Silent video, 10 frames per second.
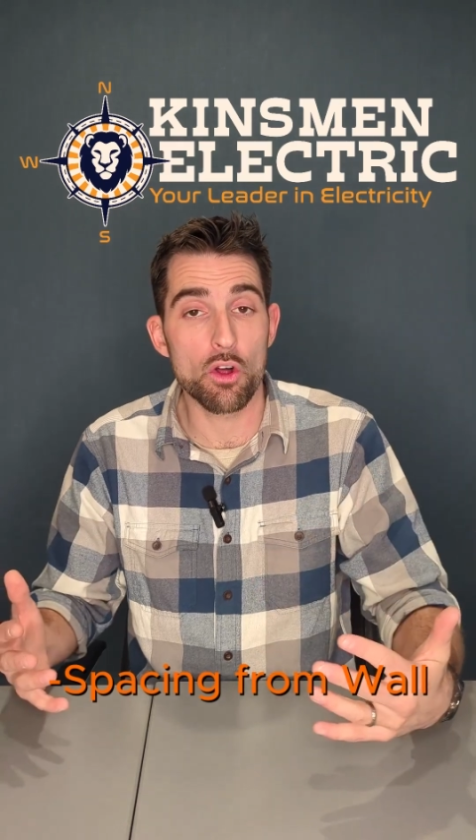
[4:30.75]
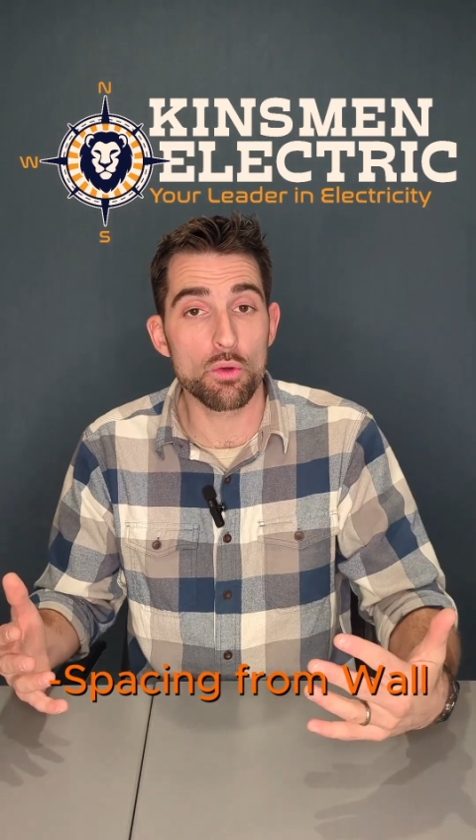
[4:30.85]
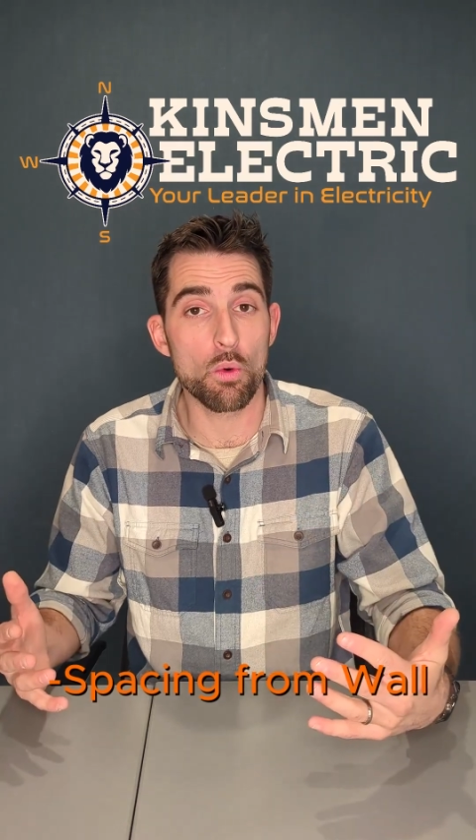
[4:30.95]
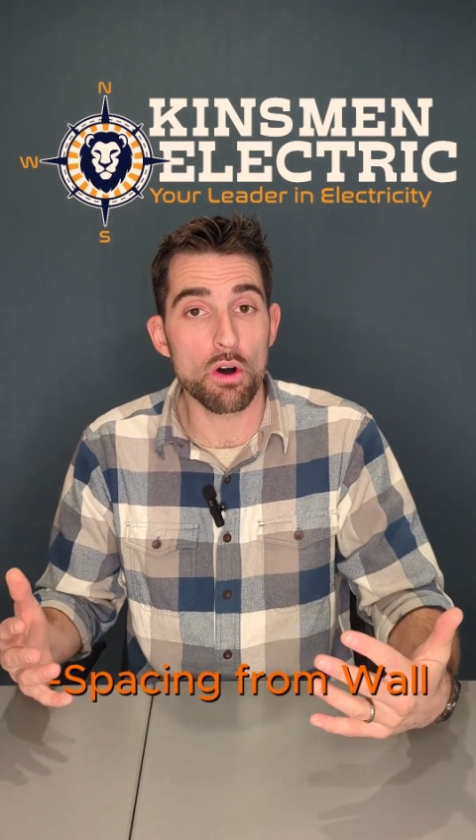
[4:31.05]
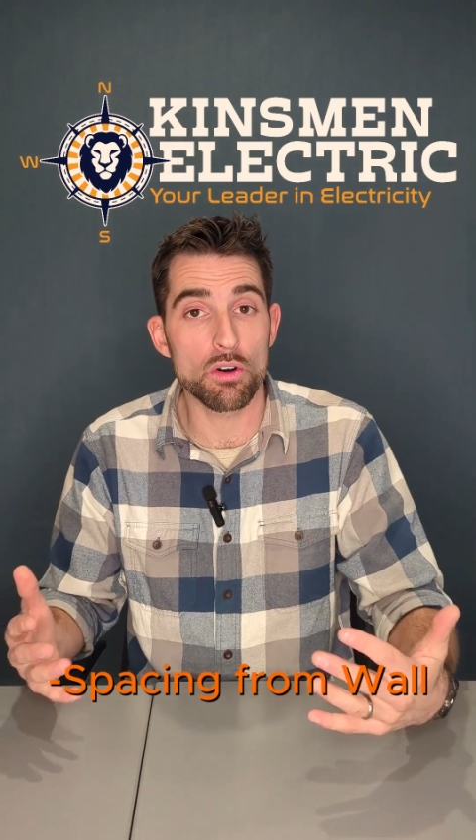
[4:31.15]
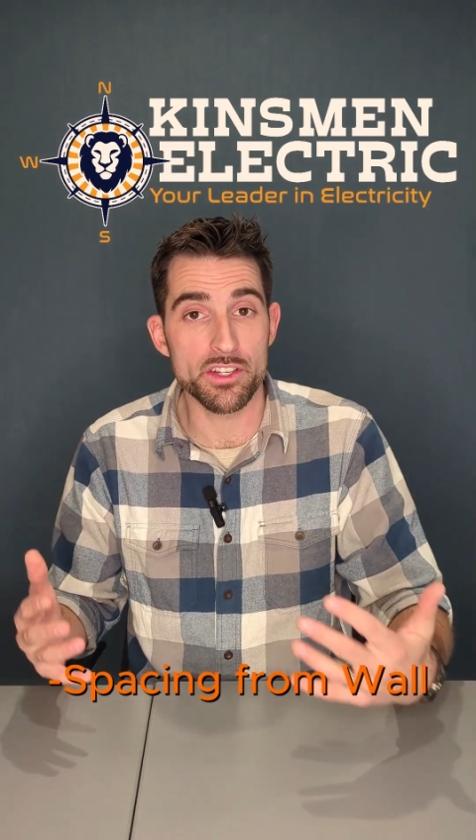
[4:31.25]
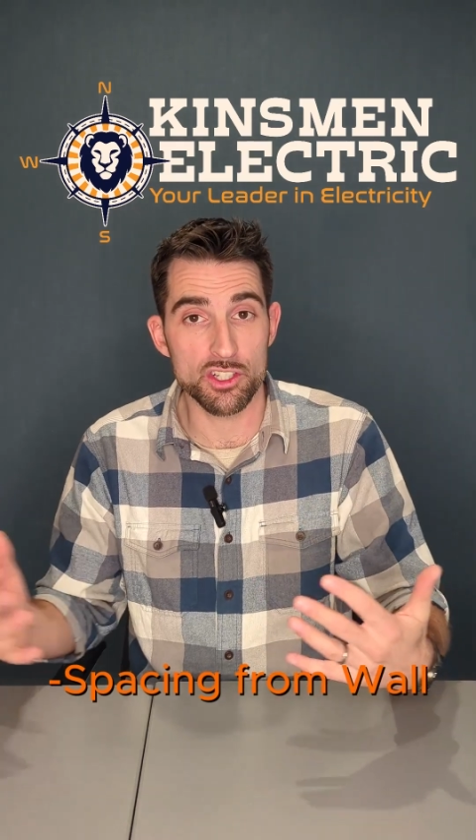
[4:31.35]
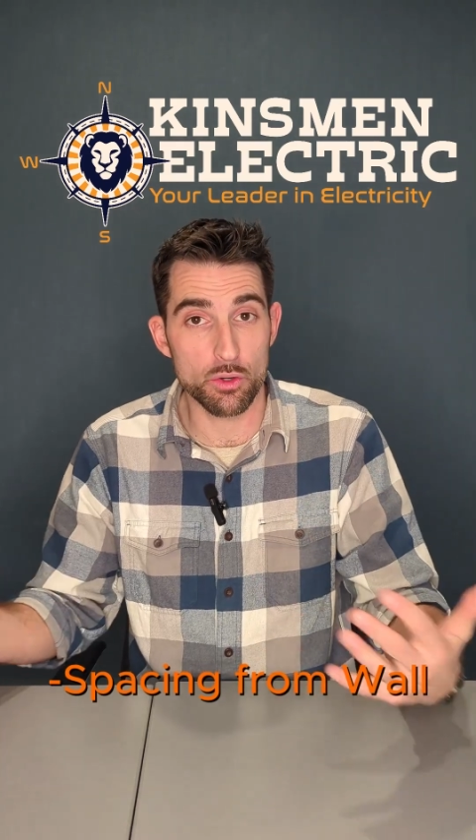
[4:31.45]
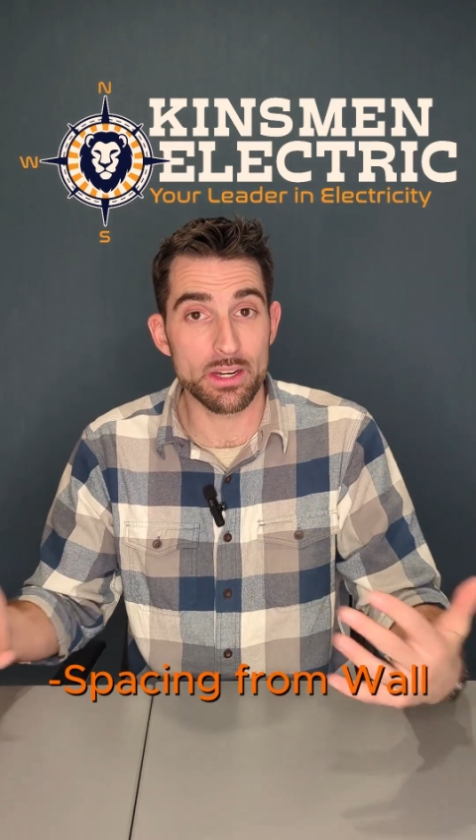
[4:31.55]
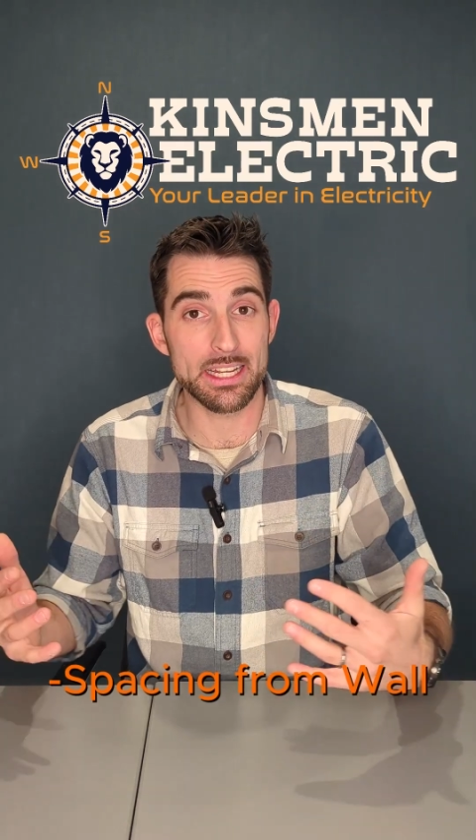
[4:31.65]
on the wall
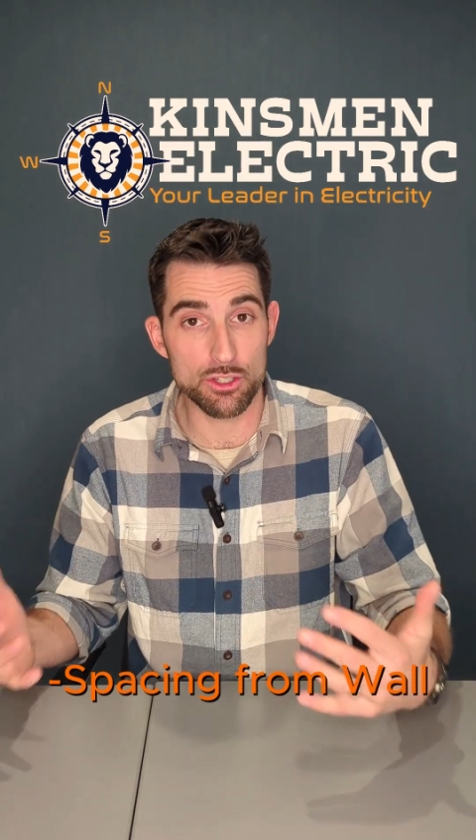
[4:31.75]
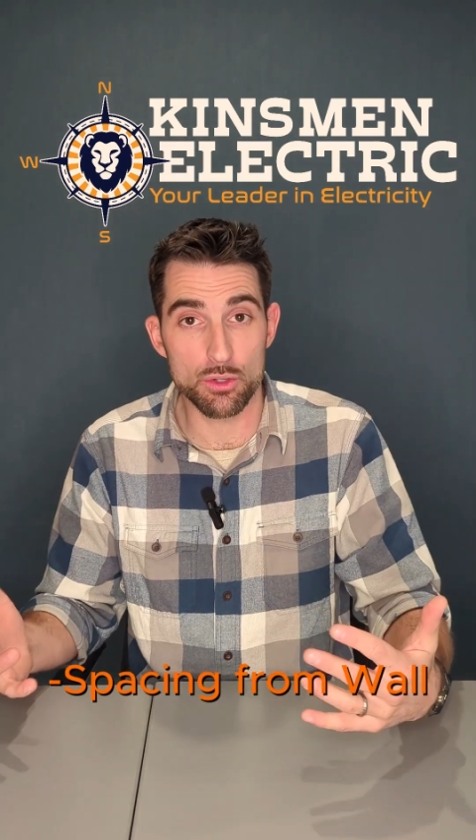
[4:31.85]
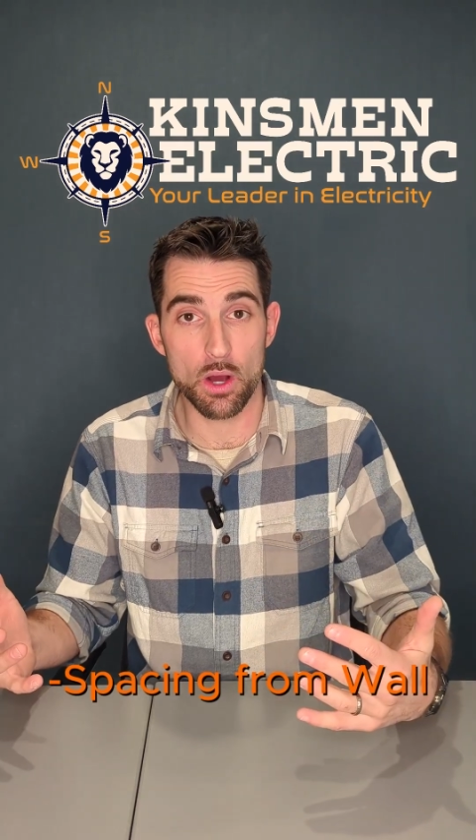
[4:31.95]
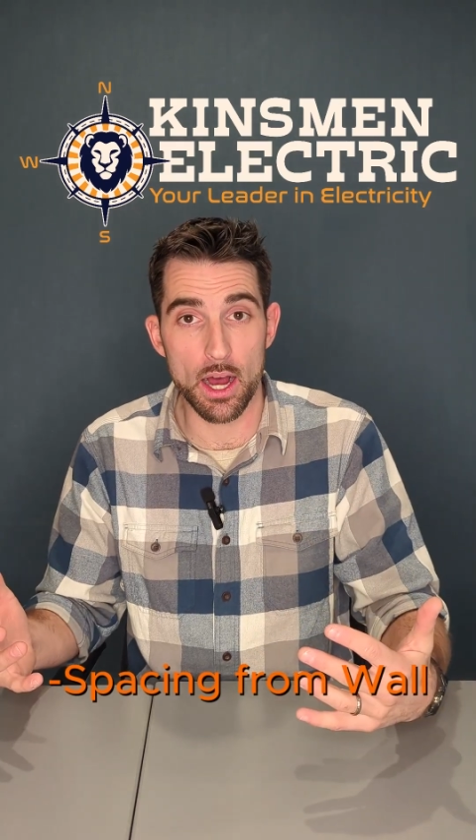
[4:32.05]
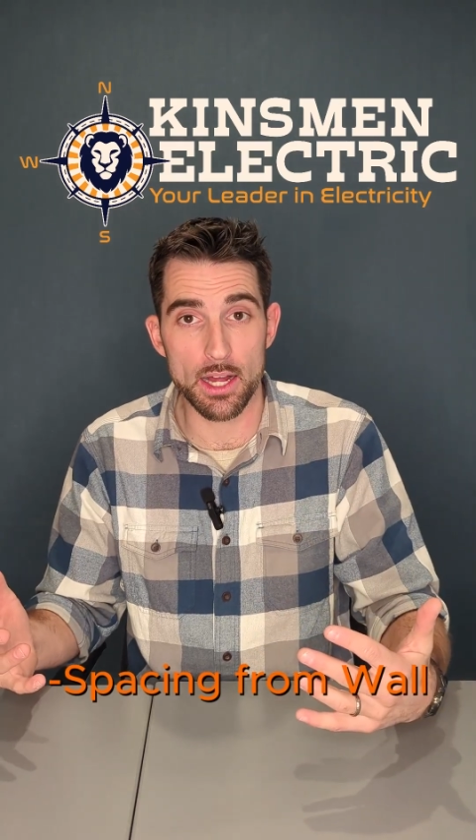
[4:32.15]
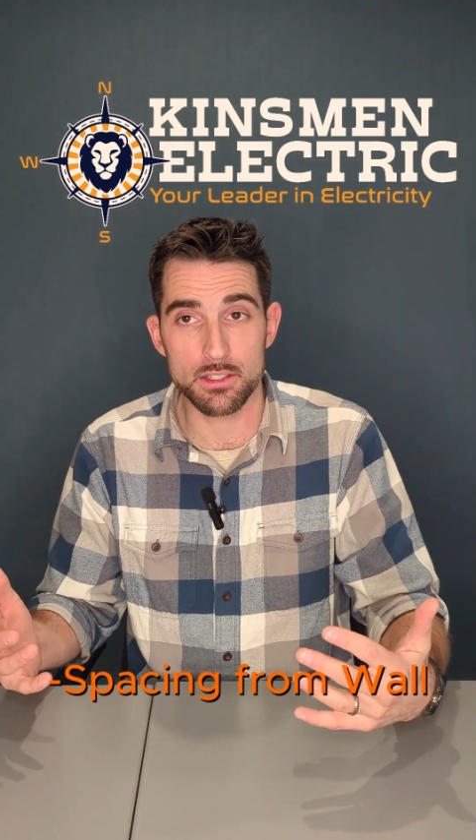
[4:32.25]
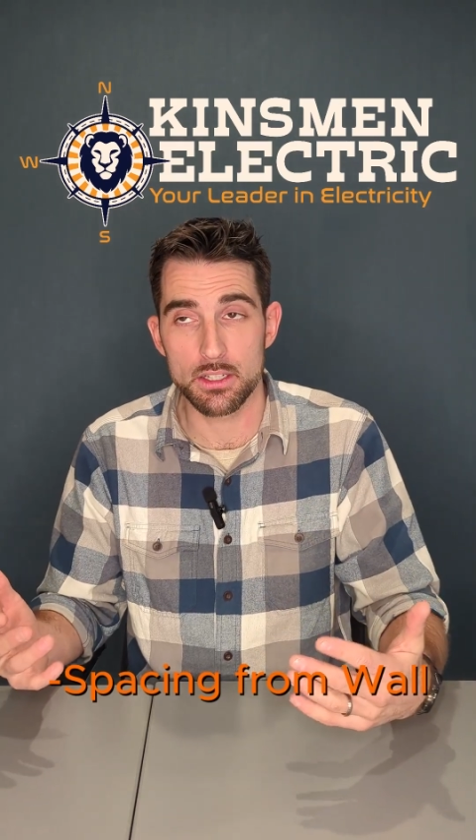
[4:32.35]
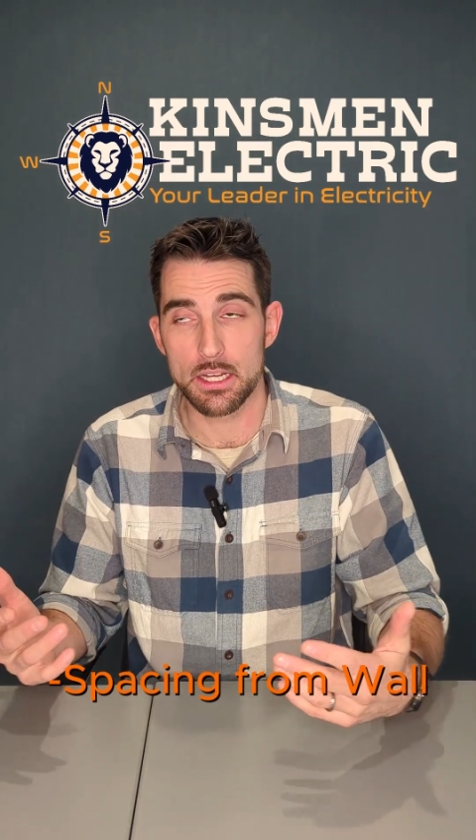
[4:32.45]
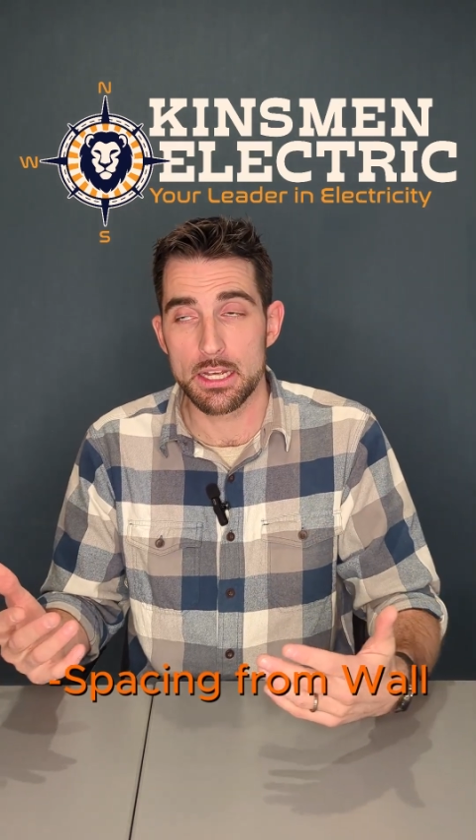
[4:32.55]
isn't going to get too hot.